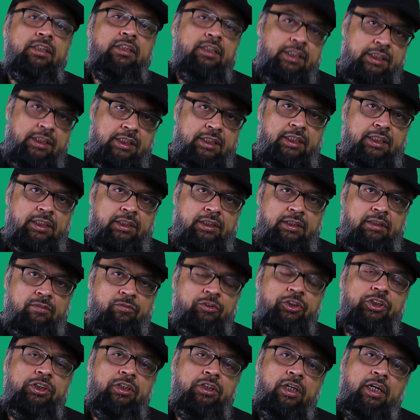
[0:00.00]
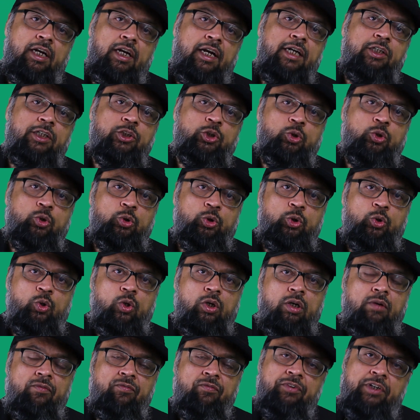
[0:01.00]
thesis which relates to
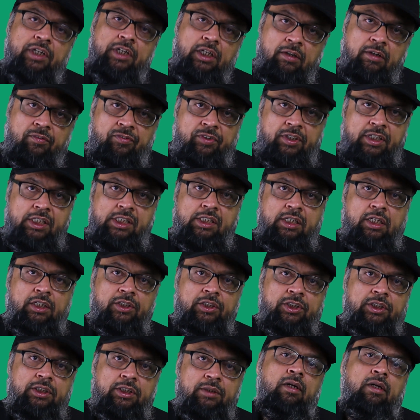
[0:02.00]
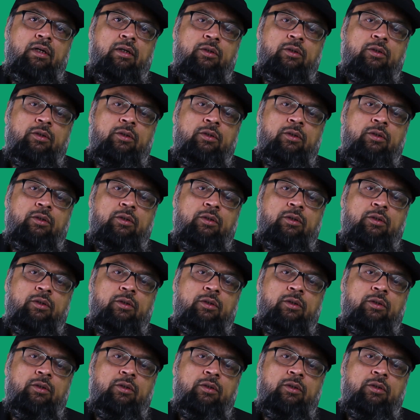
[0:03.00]
your field of research.